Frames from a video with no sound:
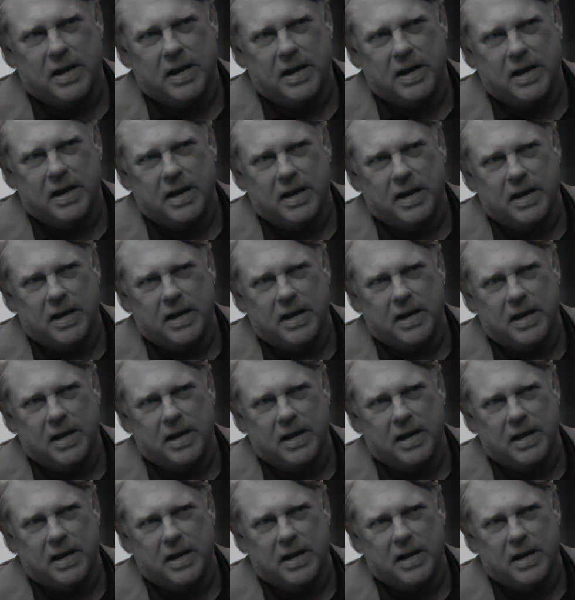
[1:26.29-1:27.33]

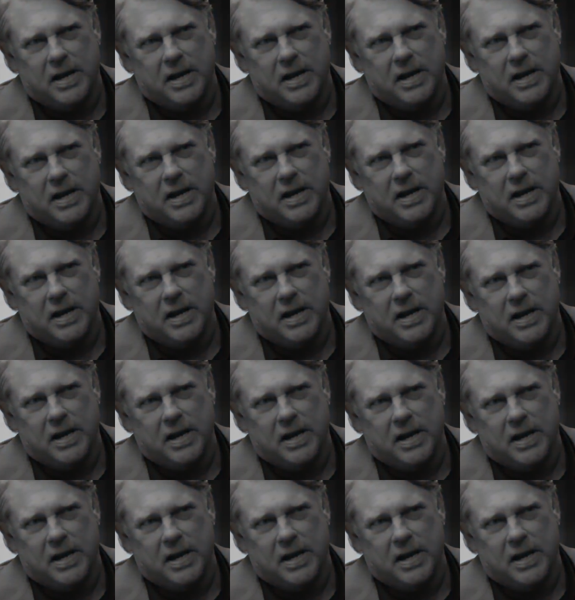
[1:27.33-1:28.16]
(no one is talking)